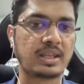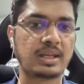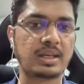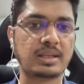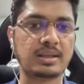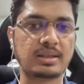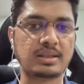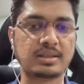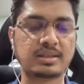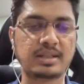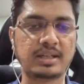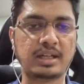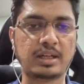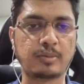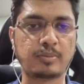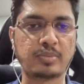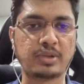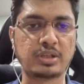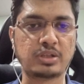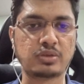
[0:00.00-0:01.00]
In this
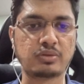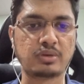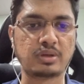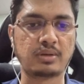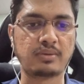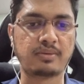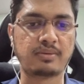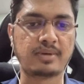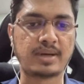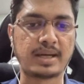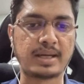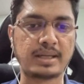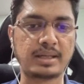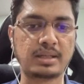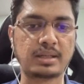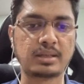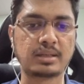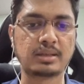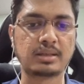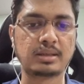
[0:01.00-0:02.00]
GitHub page, you will
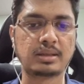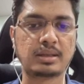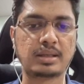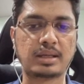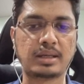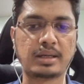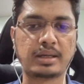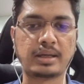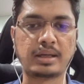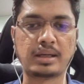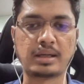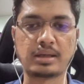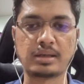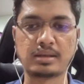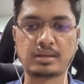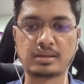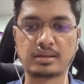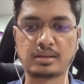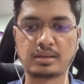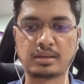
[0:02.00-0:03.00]
find that
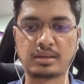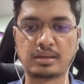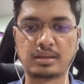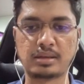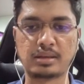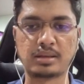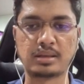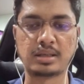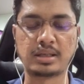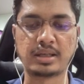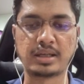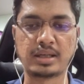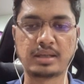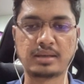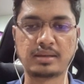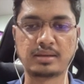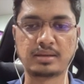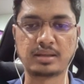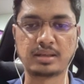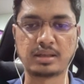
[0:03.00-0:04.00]

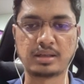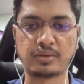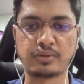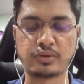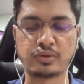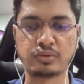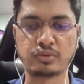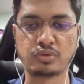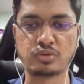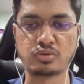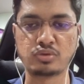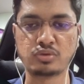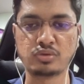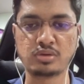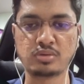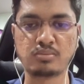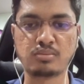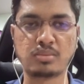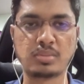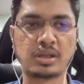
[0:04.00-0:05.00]
again there are a few
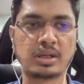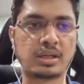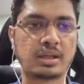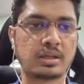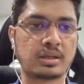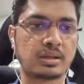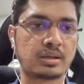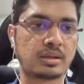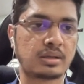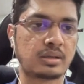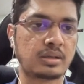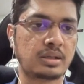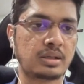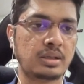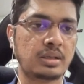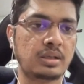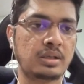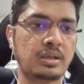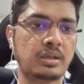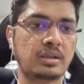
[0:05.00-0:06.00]
issues, but the
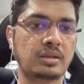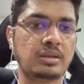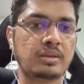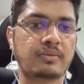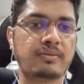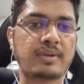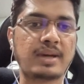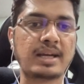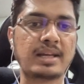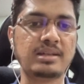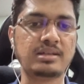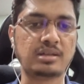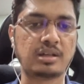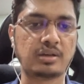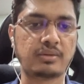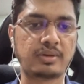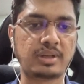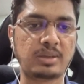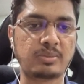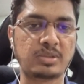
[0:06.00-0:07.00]
files are
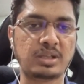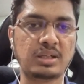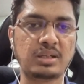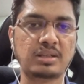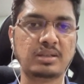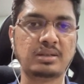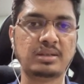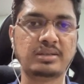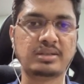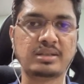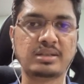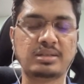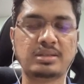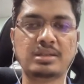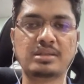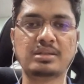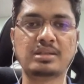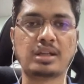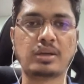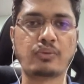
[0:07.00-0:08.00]
available. This is the
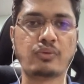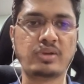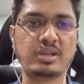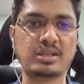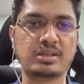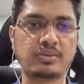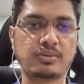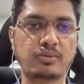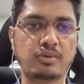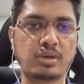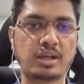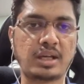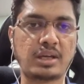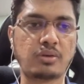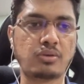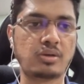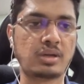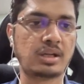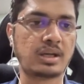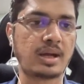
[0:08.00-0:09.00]
service for
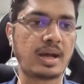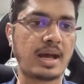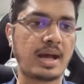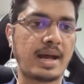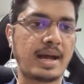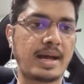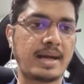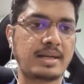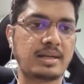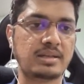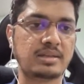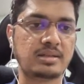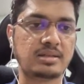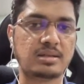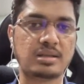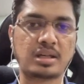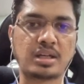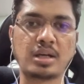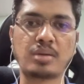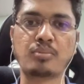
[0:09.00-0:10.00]
Angular and this is
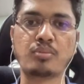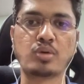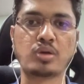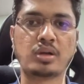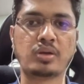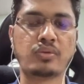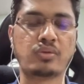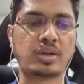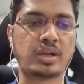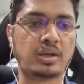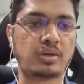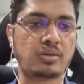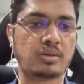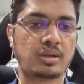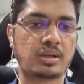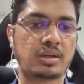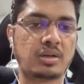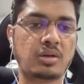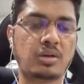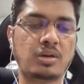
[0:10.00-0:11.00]
the component for
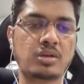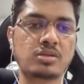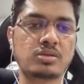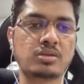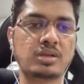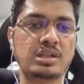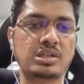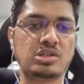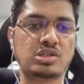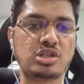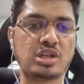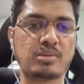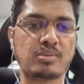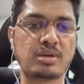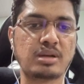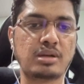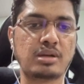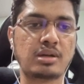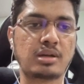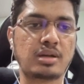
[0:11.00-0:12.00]
Angular. Also
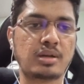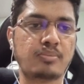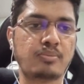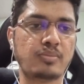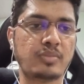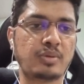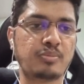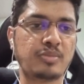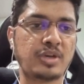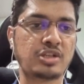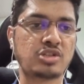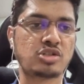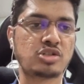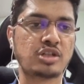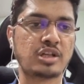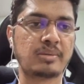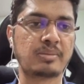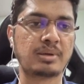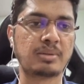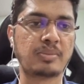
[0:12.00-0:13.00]

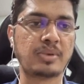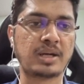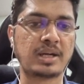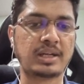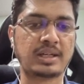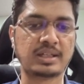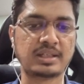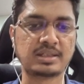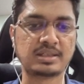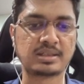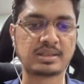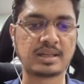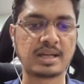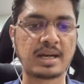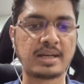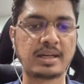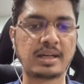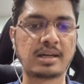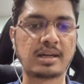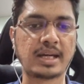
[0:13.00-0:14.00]
HTML part is
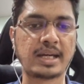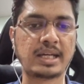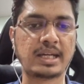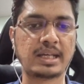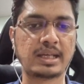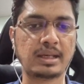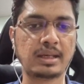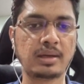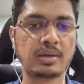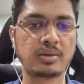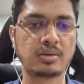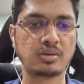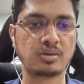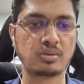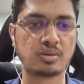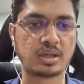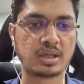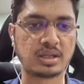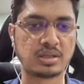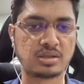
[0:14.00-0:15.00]
added right here.
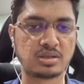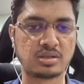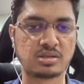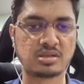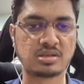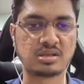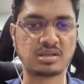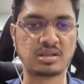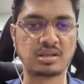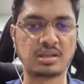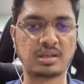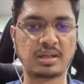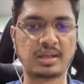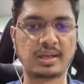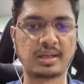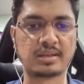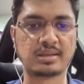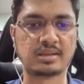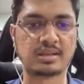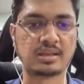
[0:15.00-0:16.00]
You can just see
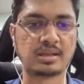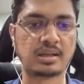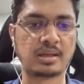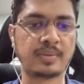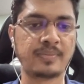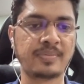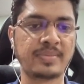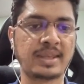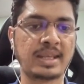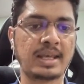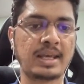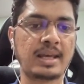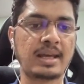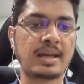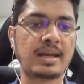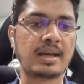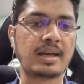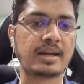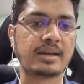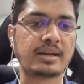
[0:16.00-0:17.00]
it is here,
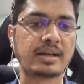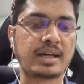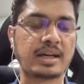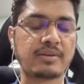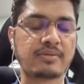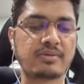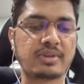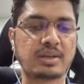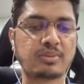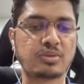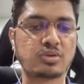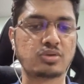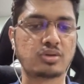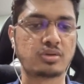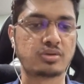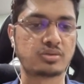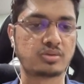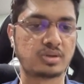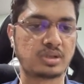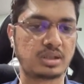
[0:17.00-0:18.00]
and iframe is
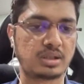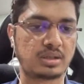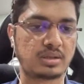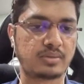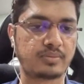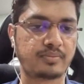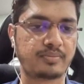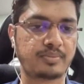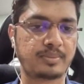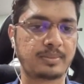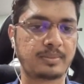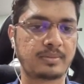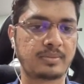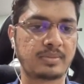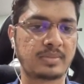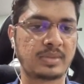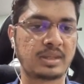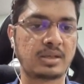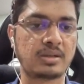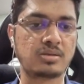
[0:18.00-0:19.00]
also here.
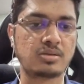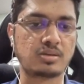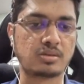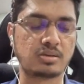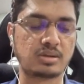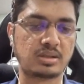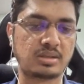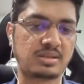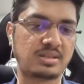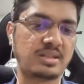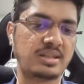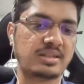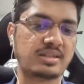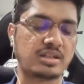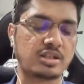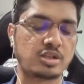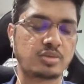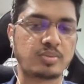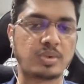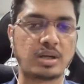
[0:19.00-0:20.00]
So the
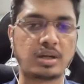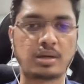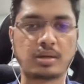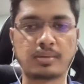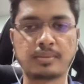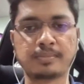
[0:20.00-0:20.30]
CSS part.